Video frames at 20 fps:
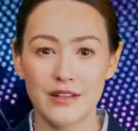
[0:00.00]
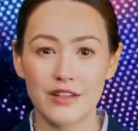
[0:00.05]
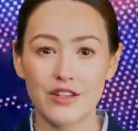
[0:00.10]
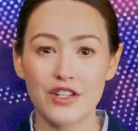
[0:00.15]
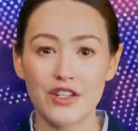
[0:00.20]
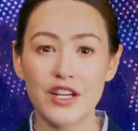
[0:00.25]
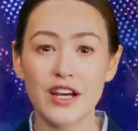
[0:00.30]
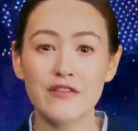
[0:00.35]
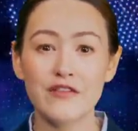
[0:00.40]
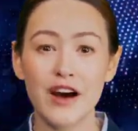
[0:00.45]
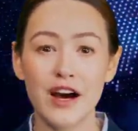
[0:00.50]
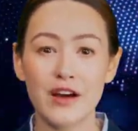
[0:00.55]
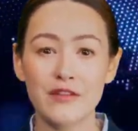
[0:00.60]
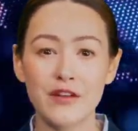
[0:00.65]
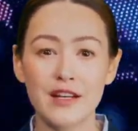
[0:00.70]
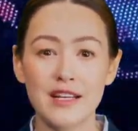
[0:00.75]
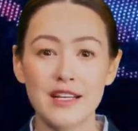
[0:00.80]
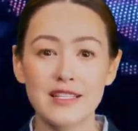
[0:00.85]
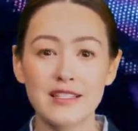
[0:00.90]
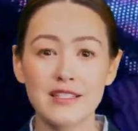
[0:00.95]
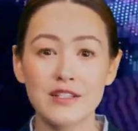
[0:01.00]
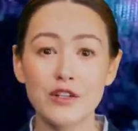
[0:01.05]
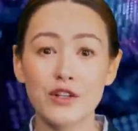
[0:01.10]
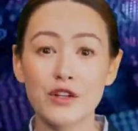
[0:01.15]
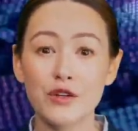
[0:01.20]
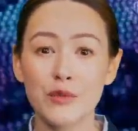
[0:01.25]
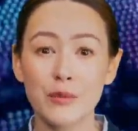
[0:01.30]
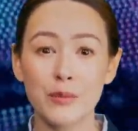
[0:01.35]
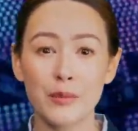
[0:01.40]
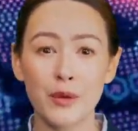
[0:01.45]
GFI released a
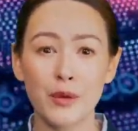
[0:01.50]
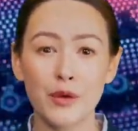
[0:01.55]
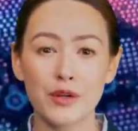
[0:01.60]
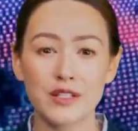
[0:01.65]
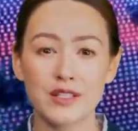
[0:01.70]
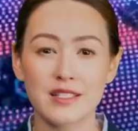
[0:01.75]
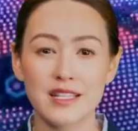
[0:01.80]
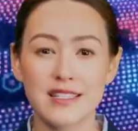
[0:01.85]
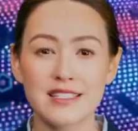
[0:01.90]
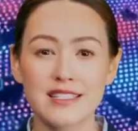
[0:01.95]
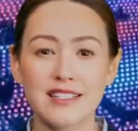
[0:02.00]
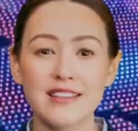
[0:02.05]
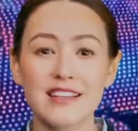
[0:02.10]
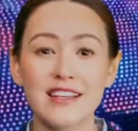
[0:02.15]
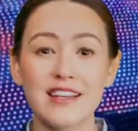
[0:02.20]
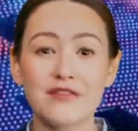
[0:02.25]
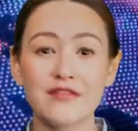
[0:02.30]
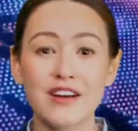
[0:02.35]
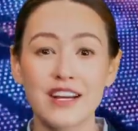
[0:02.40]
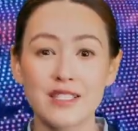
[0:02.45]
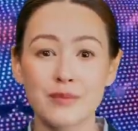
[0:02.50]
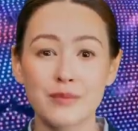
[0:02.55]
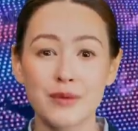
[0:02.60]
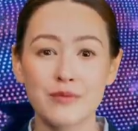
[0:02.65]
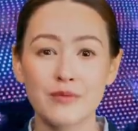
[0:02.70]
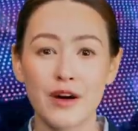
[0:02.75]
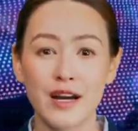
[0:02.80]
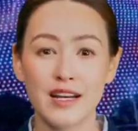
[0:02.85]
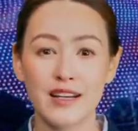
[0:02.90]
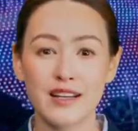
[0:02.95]
new report assessing the
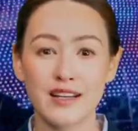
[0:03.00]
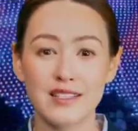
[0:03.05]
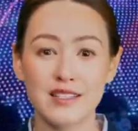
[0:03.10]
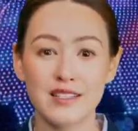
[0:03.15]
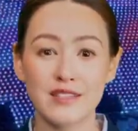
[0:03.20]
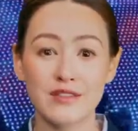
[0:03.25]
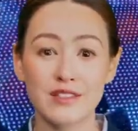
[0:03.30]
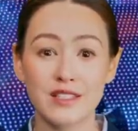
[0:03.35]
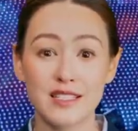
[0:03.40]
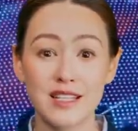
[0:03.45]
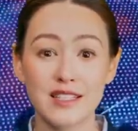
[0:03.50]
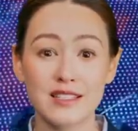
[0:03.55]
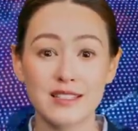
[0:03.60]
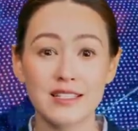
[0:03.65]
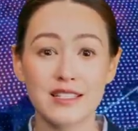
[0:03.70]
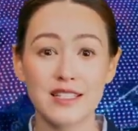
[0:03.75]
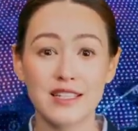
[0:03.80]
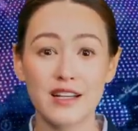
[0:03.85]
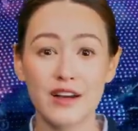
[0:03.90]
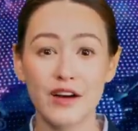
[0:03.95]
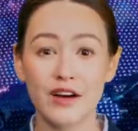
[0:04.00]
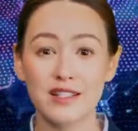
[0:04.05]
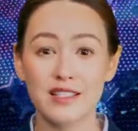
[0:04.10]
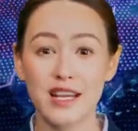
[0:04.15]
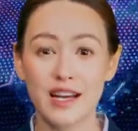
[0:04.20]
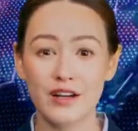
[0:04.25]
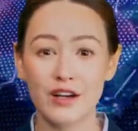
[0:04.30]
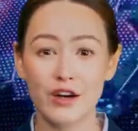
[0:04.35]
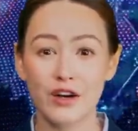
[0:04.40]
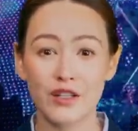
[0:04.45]
investment readiness of 6 CDR
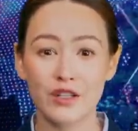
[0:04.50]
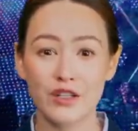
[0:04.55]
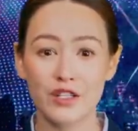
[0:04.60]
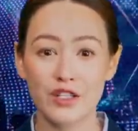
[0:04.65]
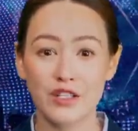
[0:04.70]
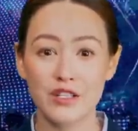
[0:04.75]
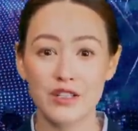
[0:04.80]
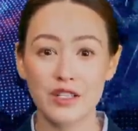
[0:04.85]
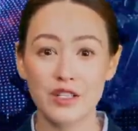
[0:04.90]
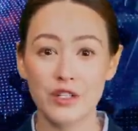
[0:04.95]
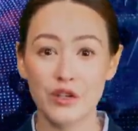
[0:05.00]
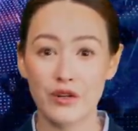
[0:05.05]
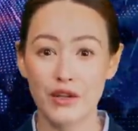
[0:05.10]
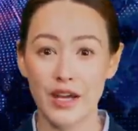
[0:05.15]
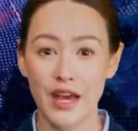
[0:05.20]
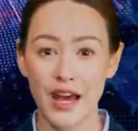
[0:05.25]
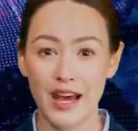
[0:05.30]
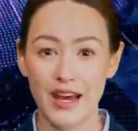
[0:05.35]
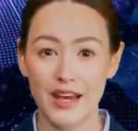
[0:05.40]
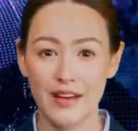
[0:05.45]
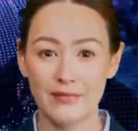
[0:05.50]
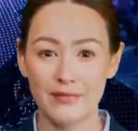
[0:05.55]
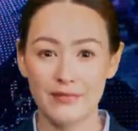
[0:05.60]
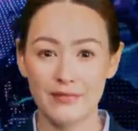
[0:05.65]
technologies in UK.